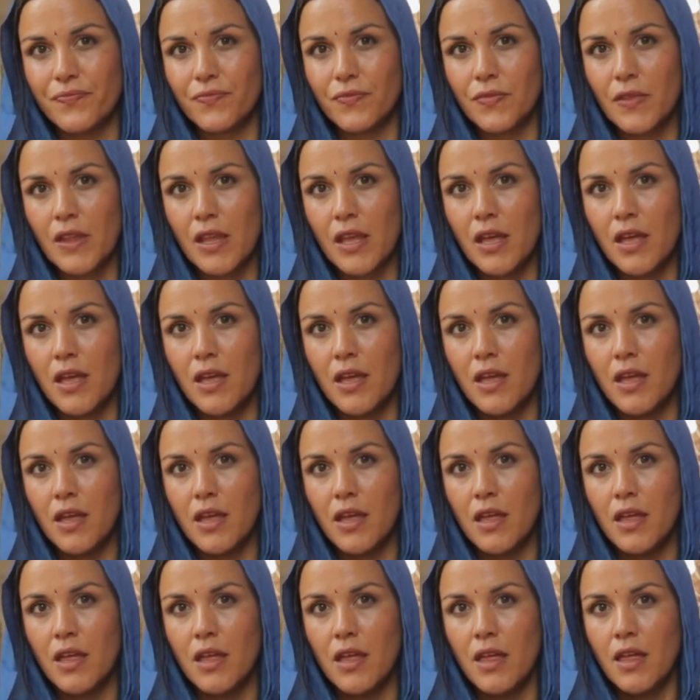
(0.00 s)

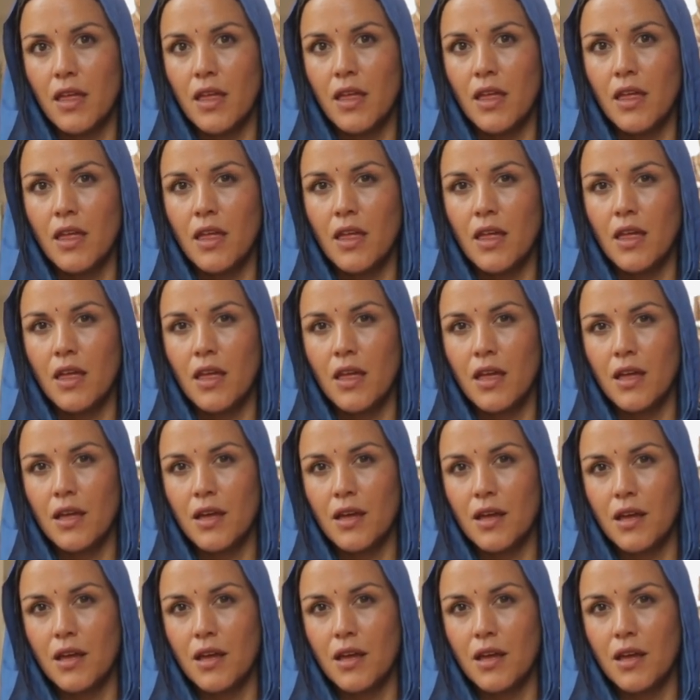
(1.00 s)
(silence)